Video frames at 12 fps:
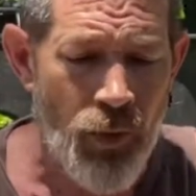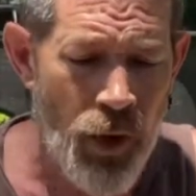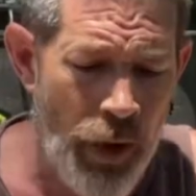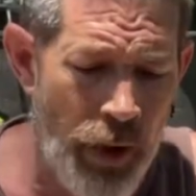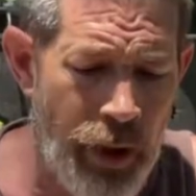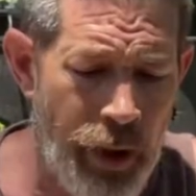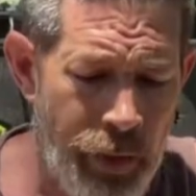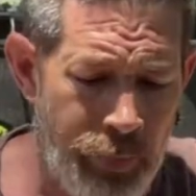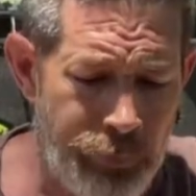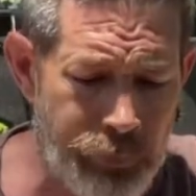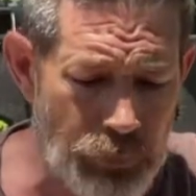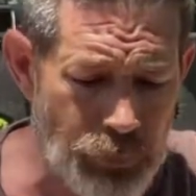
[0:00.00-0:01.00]

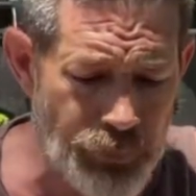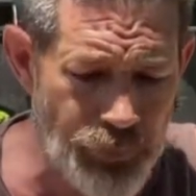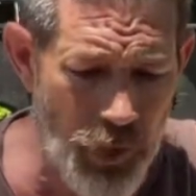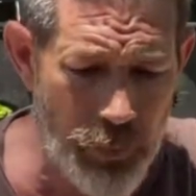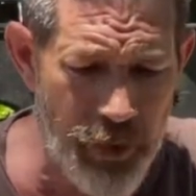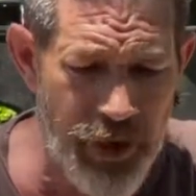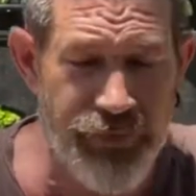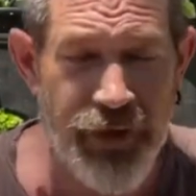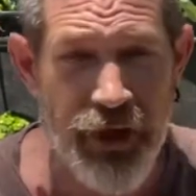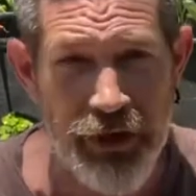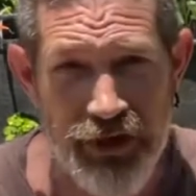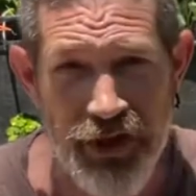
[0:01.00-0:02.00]
But if you're
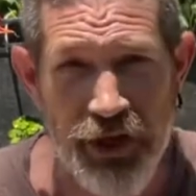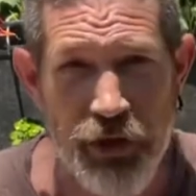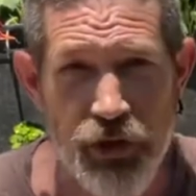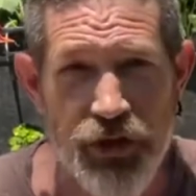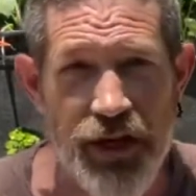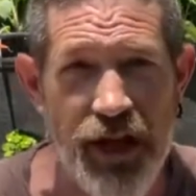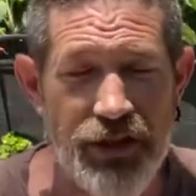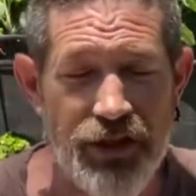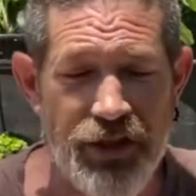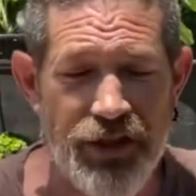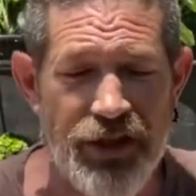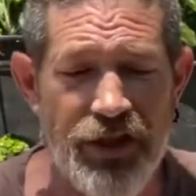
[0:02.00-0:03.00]
going to say use it as
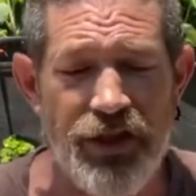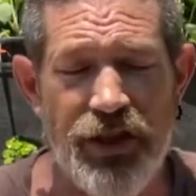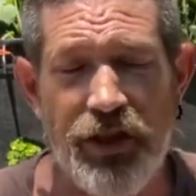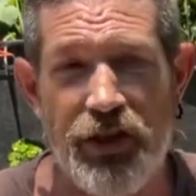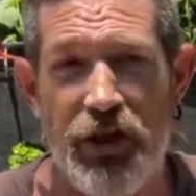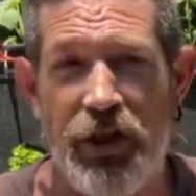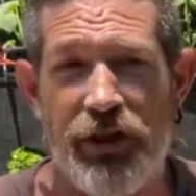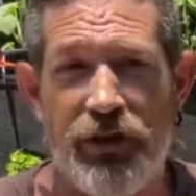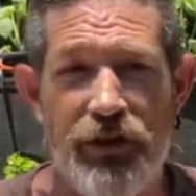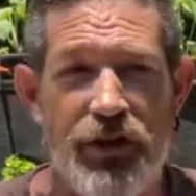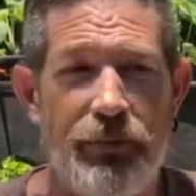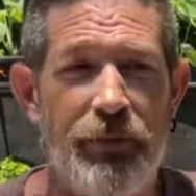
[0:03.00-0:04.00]
to season a chicken or
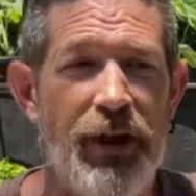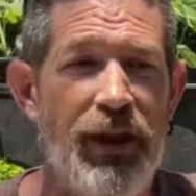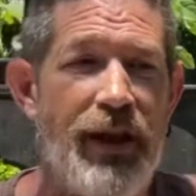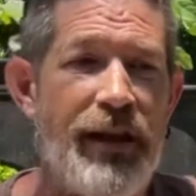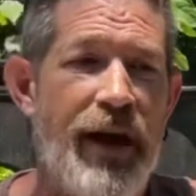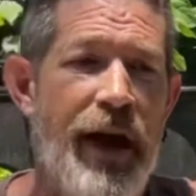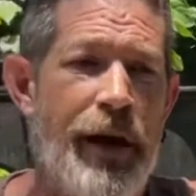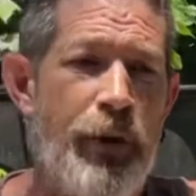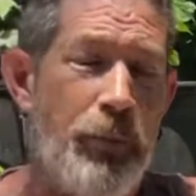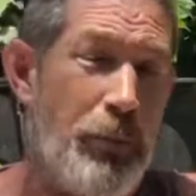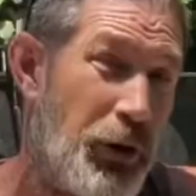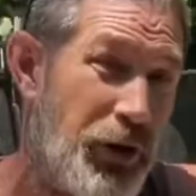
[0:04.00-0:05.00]
something like that, or
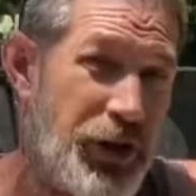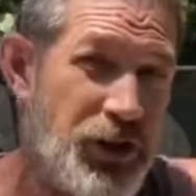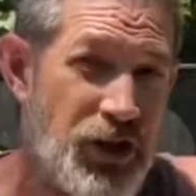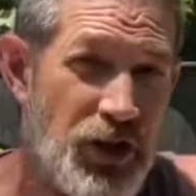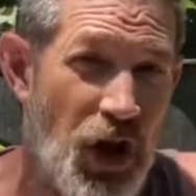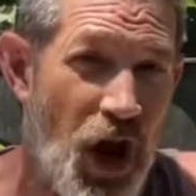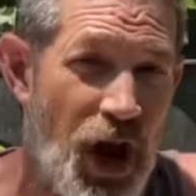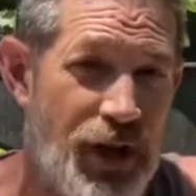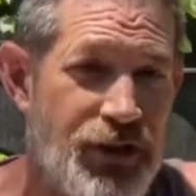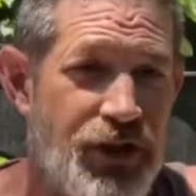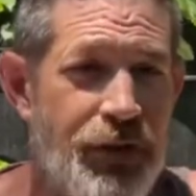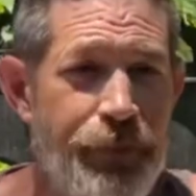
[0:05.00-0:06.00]
put in a
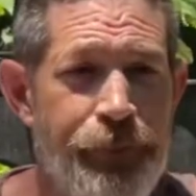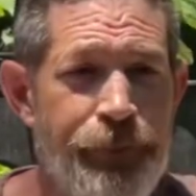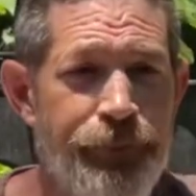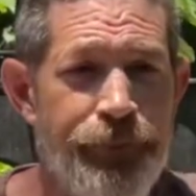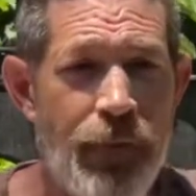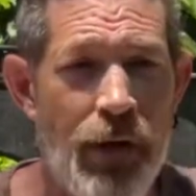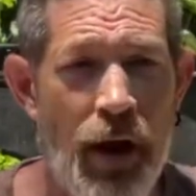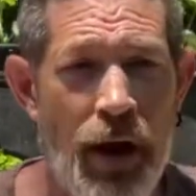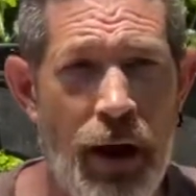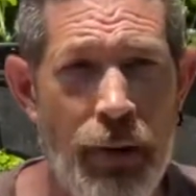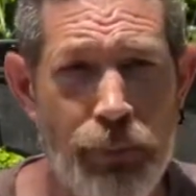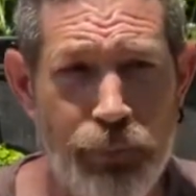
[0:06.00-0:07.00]
sauce,
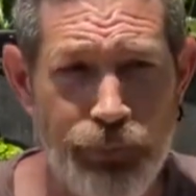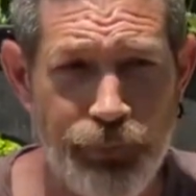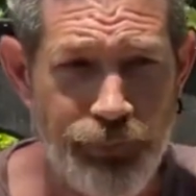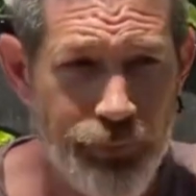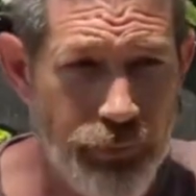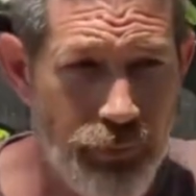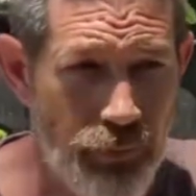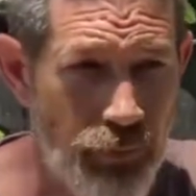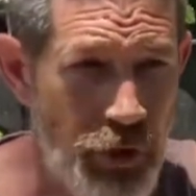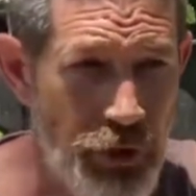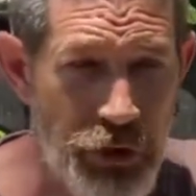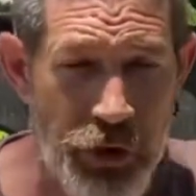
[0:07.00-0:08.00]

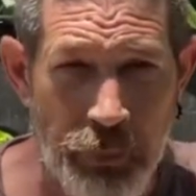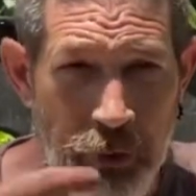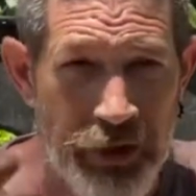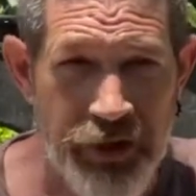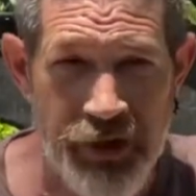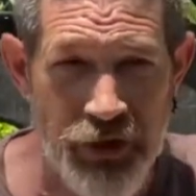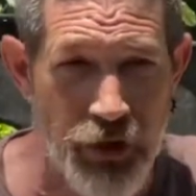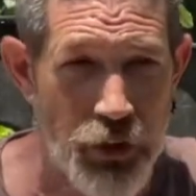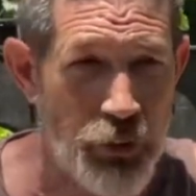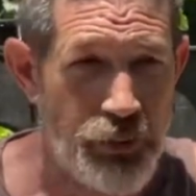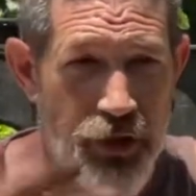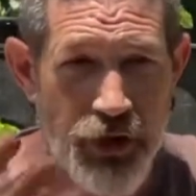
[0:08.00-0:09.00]
you can put it in
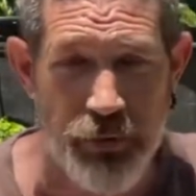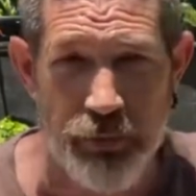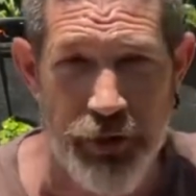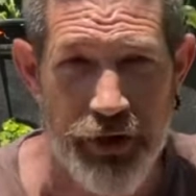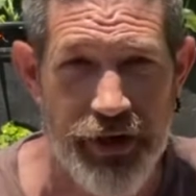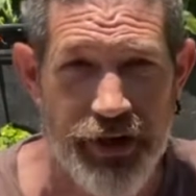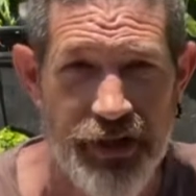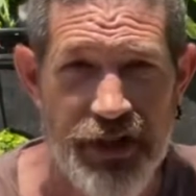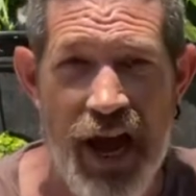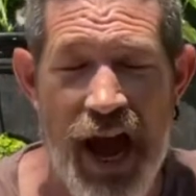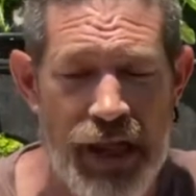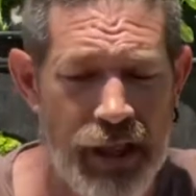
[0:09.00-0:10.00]
soups. You can put it in
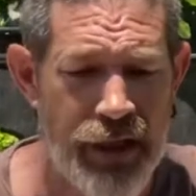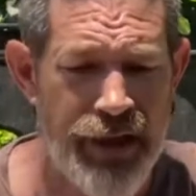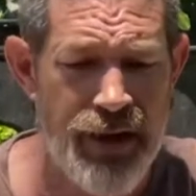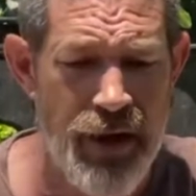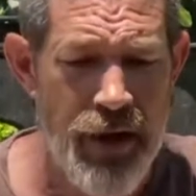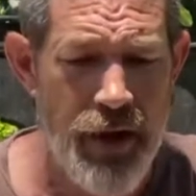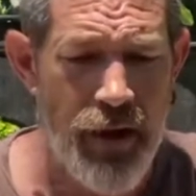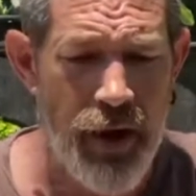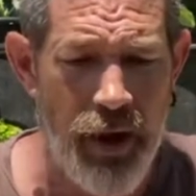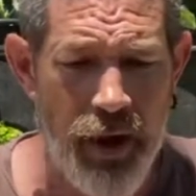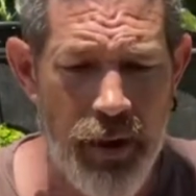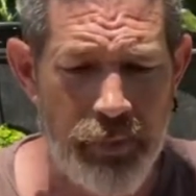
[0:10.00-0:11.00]
salad.
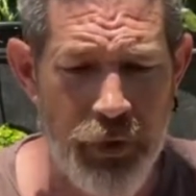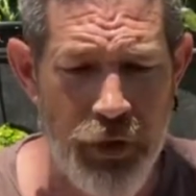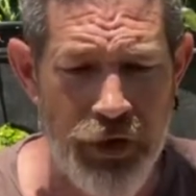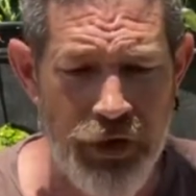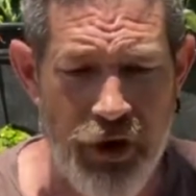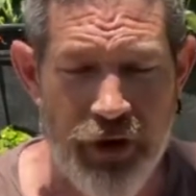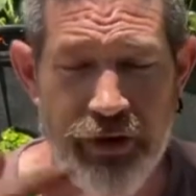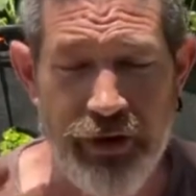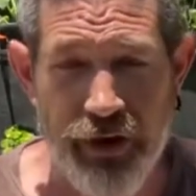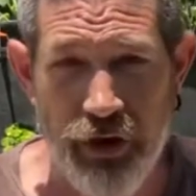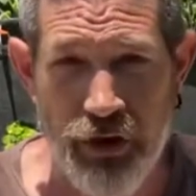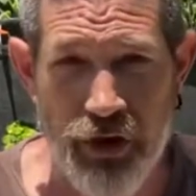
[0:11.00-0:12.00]
You can
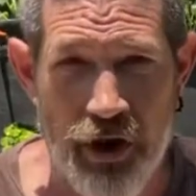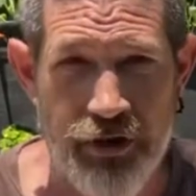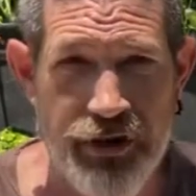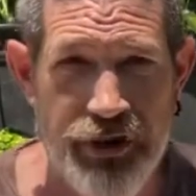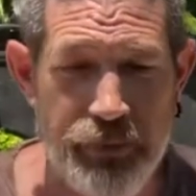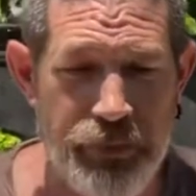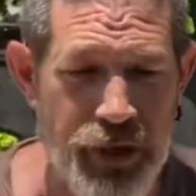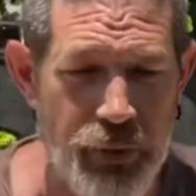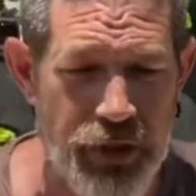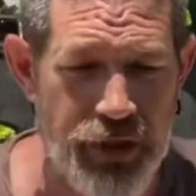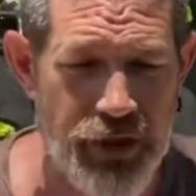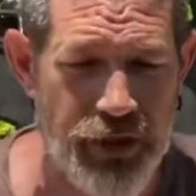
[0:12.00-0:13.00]
garnish your meat
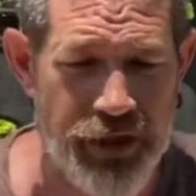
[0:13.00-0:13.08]
with it.